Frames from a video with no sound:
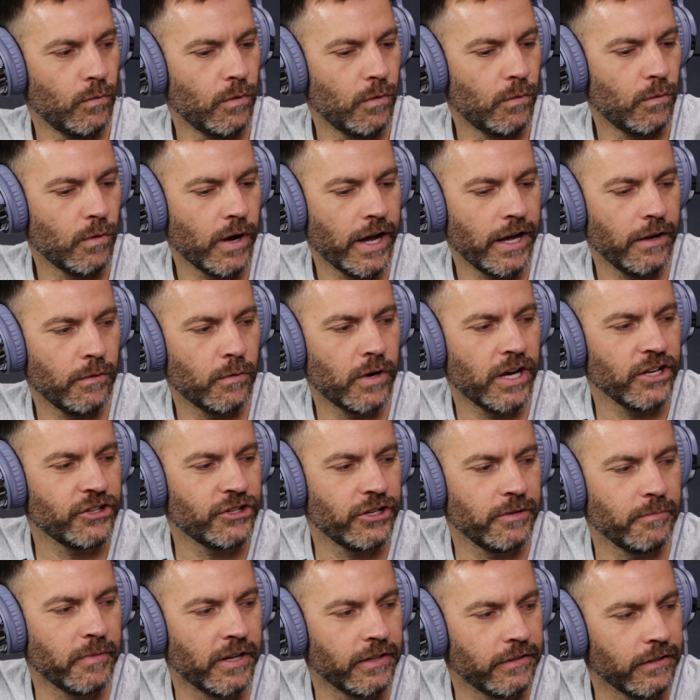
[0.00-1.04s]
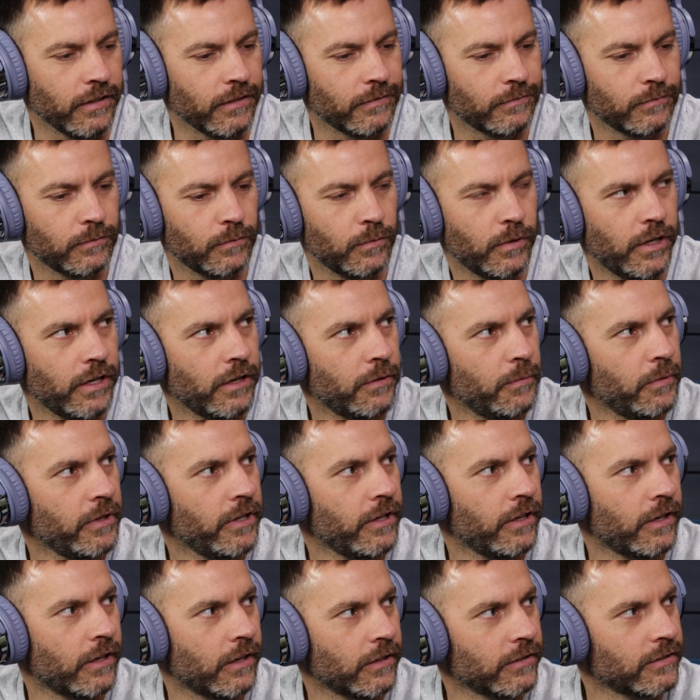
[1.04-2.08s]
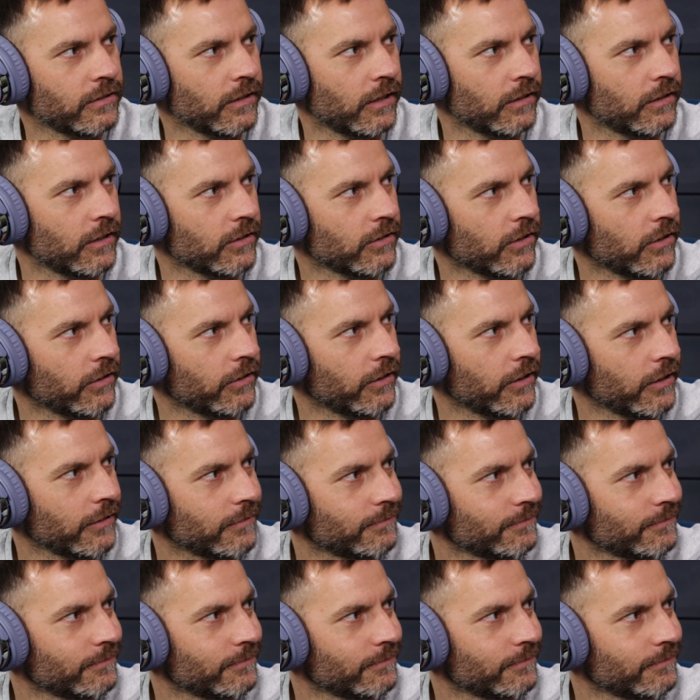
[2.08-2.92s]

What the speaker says: why chin mounting? Why did we start this whole thing?